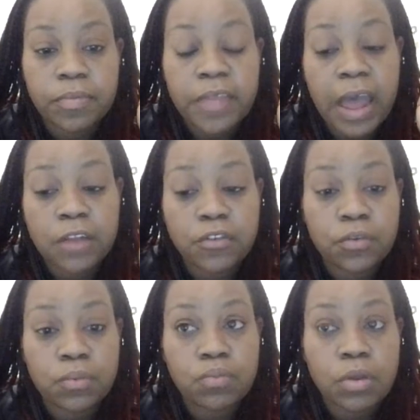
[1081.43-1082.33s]
a
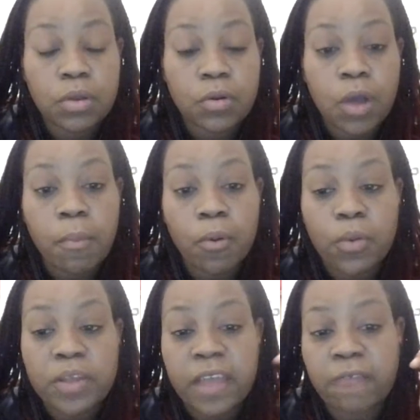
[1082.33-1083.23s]
couple of
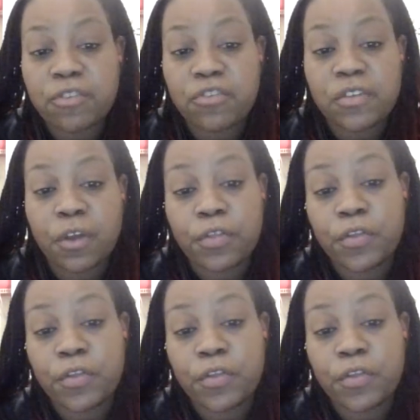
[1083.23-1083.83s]
weeks after she turned